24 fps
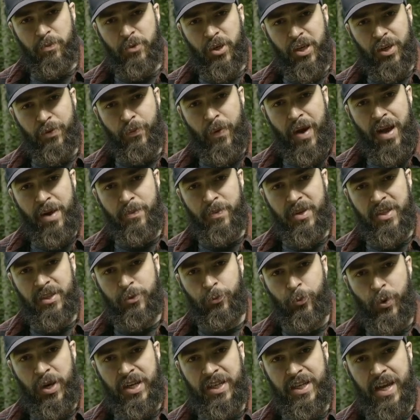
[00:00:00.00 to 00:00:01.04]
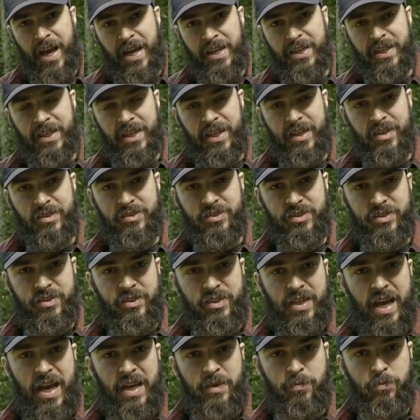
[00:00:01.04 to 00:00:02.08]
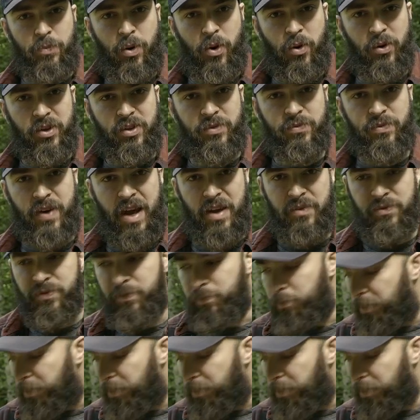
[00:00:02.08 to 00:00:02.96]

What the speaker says: requirement when guiding is 9.5